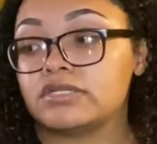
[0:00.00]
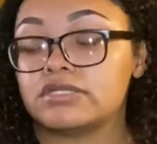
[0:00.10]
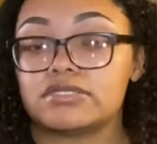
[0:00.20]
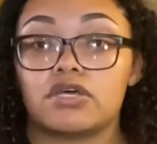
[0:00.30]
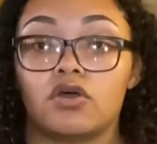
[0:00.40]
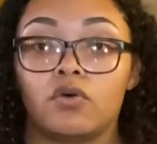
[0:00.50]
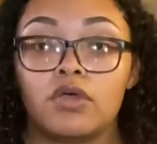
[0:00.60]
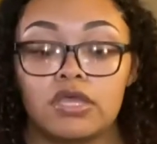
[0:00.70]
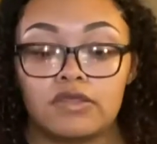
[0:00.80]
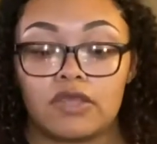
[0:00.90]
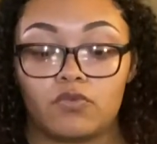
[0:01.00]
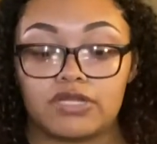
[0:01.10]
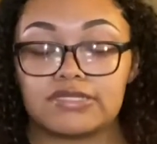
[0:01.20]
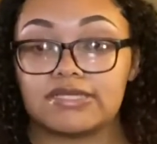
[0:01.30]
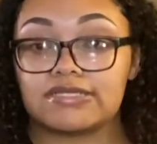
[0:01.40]
So they want us
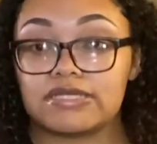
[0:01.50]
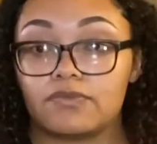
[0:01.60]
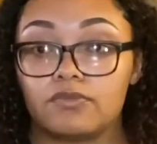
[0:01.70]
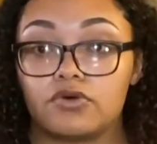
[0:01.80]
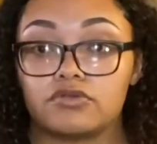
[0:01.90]
to get separate bowls.